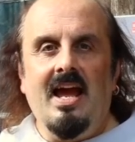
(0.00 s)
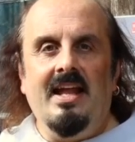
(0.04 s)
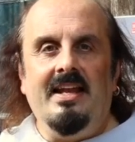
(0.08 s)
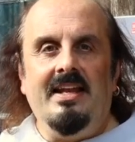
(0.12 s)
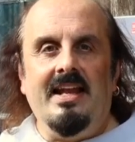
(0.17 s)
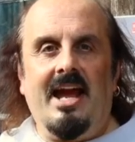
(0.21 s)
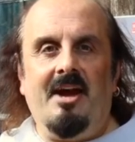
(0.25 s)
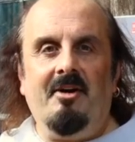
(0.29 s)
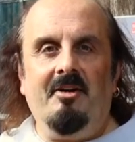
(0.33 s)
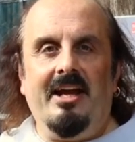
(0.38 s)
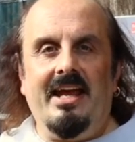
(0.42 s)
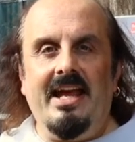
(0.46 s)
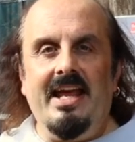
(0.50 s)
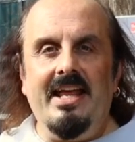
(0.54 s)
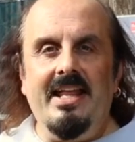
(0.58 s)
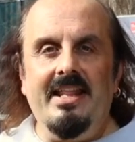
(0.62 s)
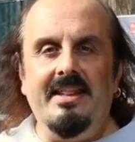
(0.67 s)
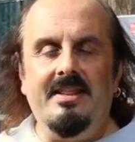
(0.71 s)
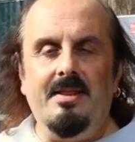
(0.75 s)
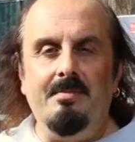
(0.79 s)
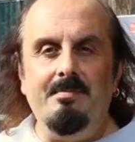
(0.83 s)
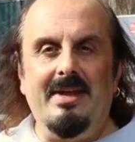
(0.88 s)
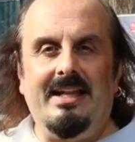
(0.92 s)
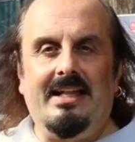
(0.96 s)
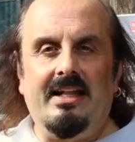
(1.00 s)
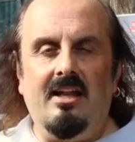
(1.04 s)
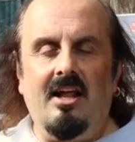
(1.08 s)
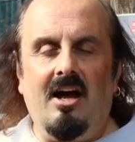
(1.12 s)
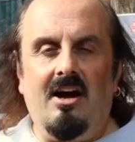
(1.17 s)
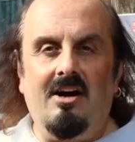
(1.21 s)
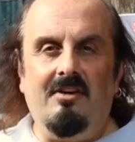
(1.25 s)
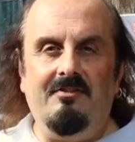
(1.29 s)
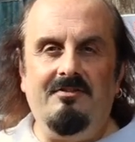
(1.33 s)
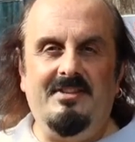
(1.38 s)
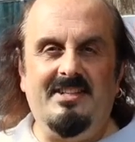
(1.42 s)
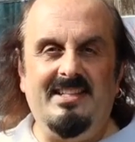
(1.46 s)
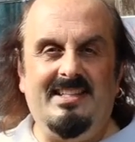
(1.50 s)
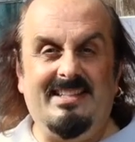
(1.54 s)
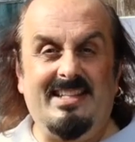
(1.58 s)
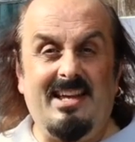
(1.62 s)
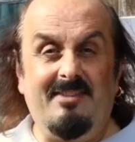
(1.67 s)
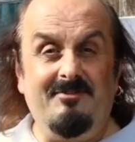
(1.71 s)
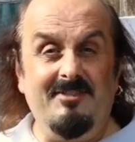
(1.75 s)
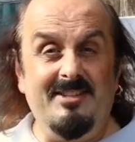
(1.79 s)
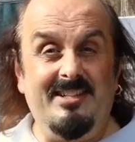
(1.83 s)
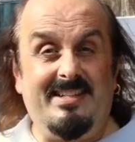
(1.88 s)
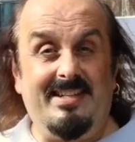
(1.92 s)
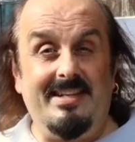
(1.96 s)
Now, in the middle of the
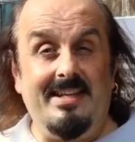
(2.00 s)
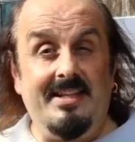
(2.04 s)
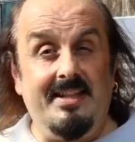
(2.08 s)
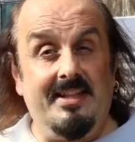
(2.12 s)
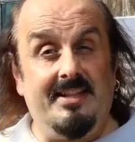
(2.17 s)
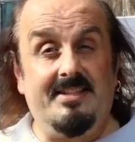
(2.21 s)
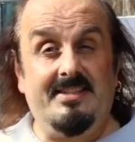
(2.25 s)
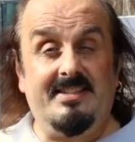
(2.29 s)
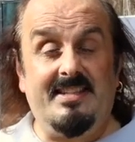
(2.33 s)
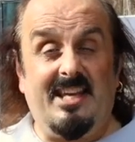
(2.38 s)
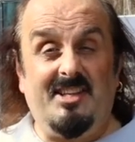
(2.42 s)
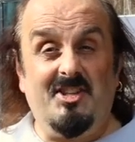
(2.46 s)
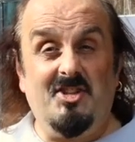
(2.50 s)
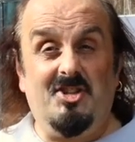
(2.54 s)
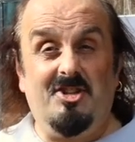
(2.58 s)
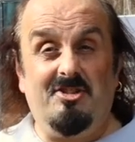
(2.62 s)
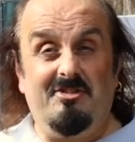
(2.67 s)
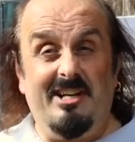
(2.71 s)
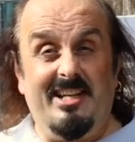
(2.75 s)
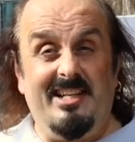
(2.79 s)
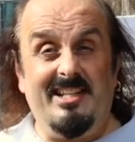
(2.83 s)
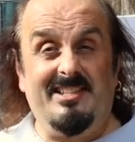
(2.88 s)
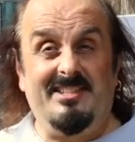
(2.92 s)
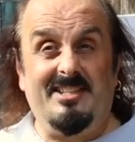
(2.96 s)
17th century,